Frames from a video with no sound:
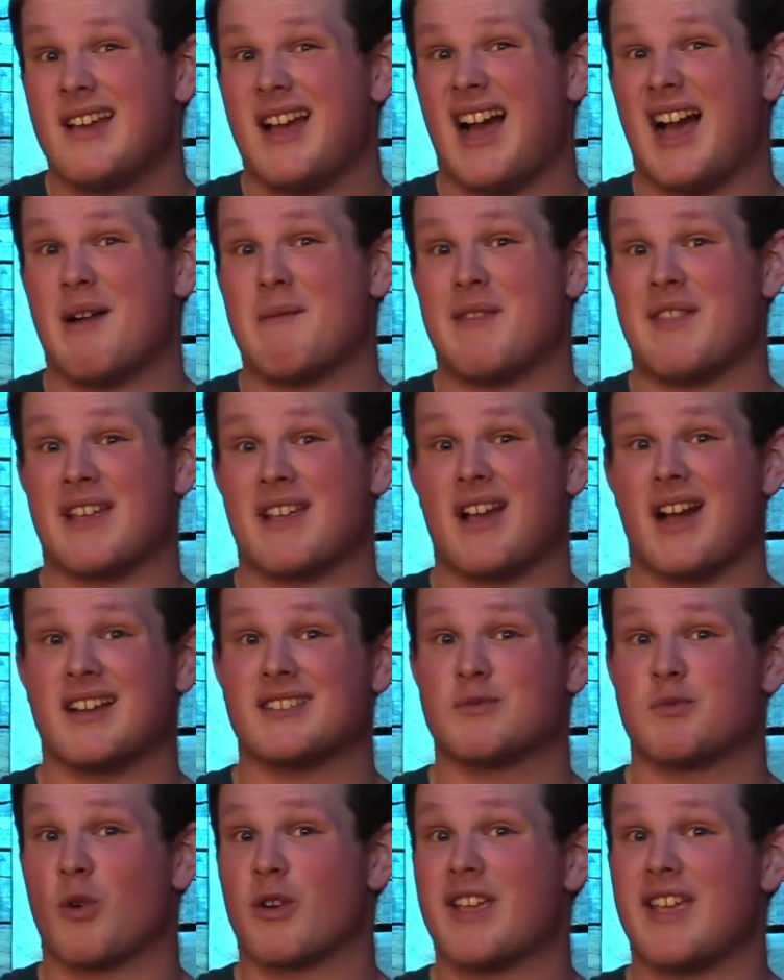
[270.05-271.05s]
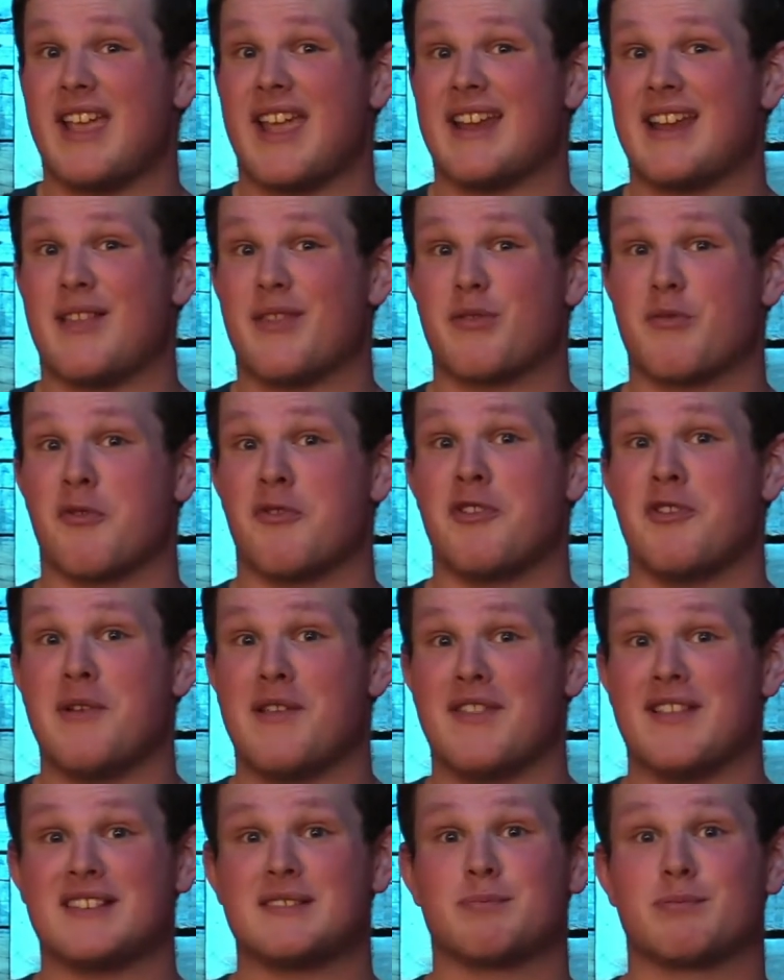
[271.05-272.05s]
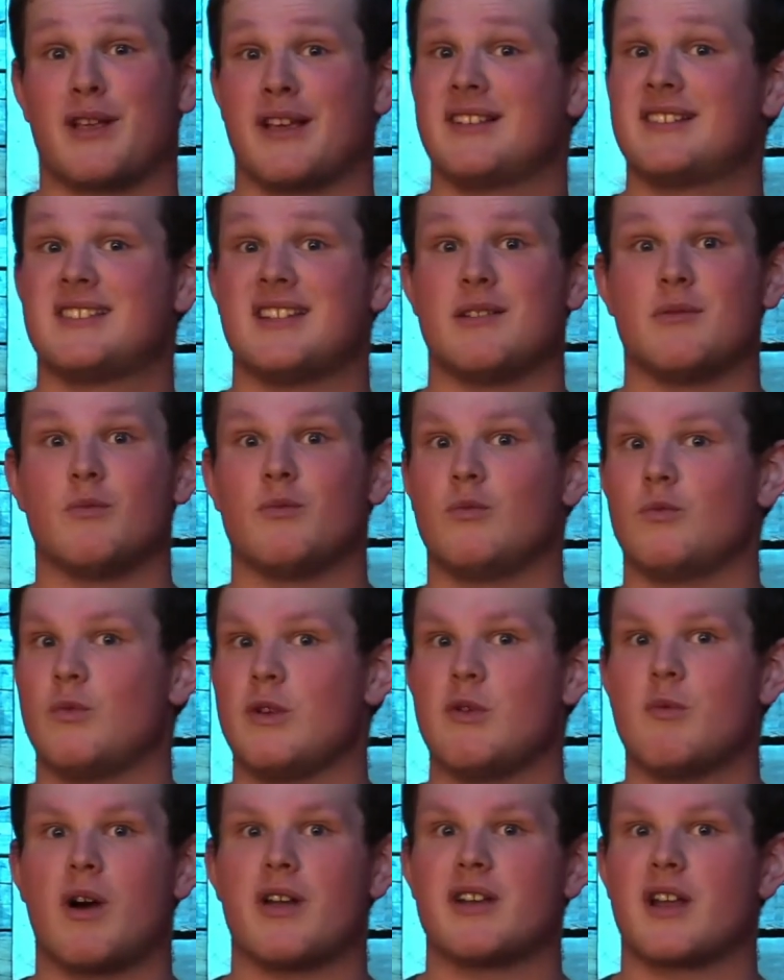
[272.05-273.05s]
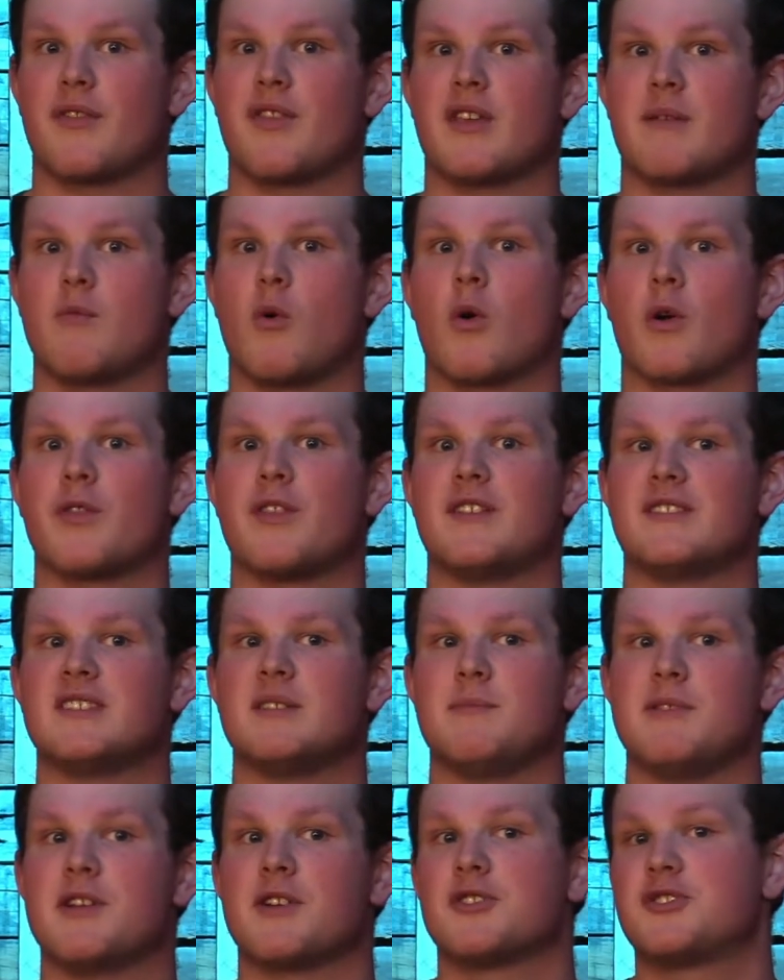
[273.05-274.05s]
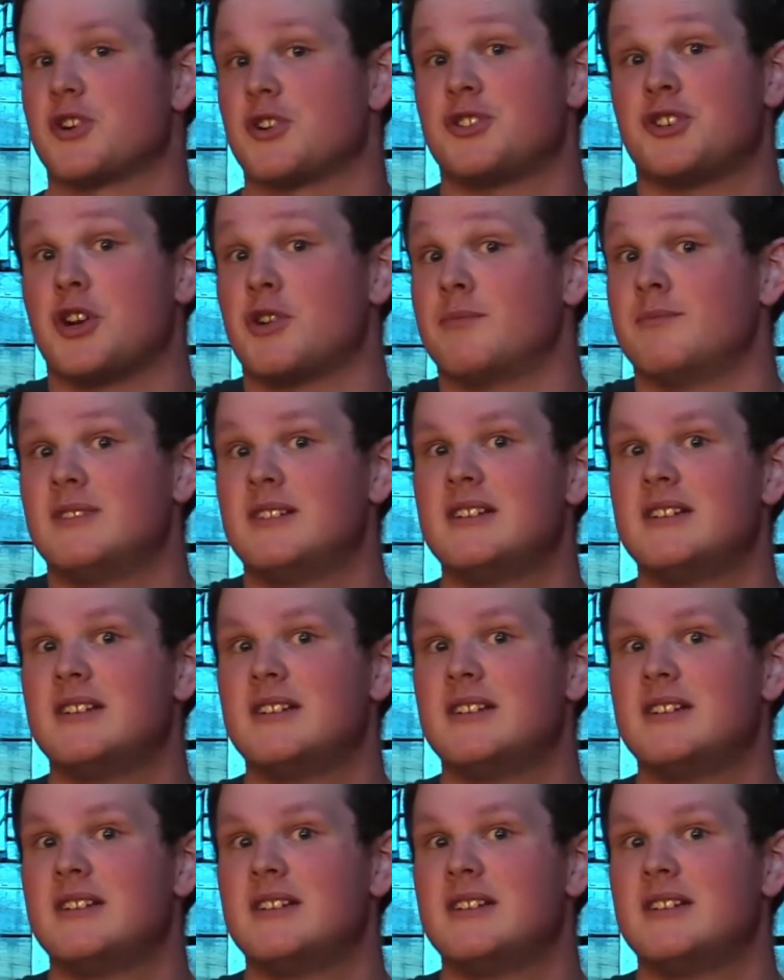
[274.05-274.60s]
and that God's working in and through you in this place, then we want nothing more than to be your church home.